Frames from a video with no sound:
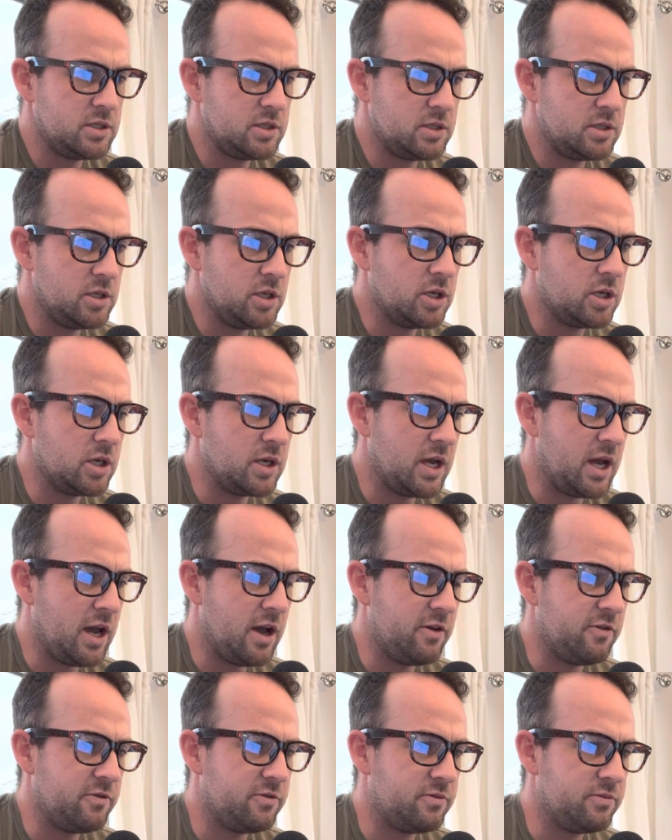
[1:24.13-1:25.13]
you're gonna
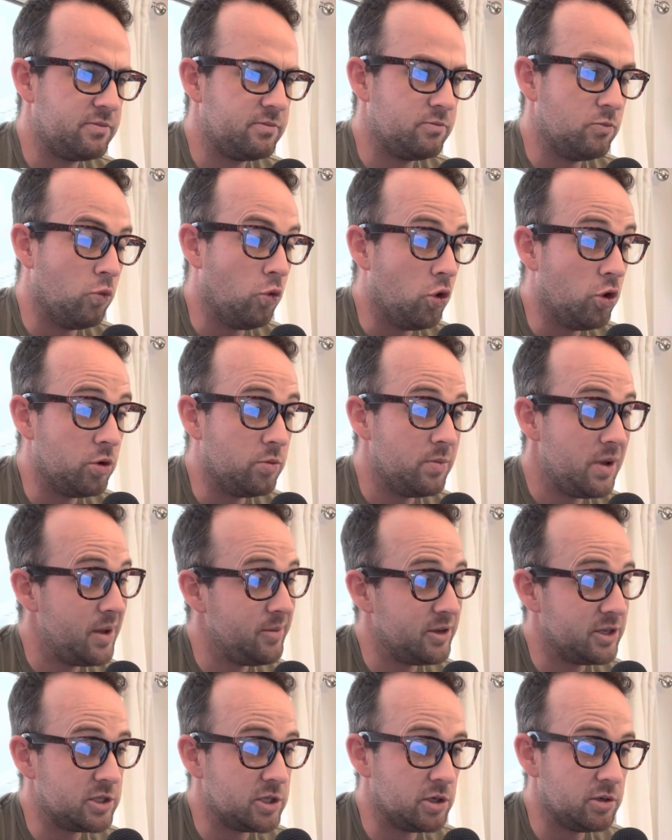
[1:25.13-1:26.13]
have one,
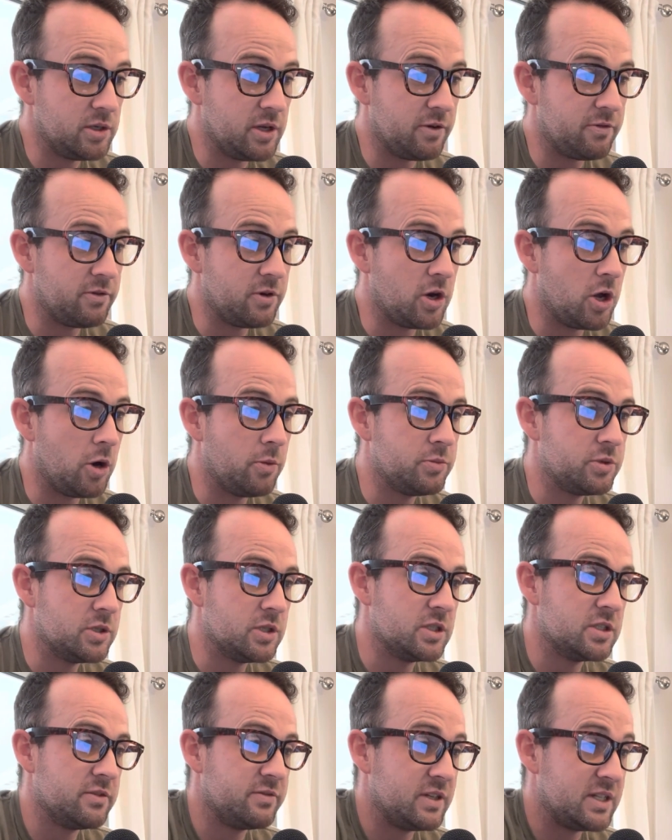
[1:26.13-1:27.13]
maybe two different
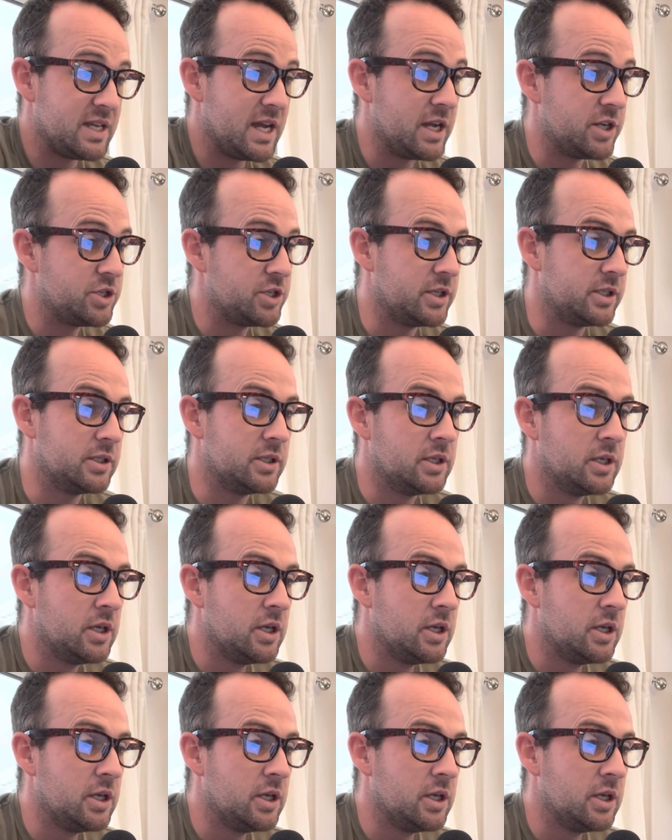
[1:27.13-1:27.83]
options of attaching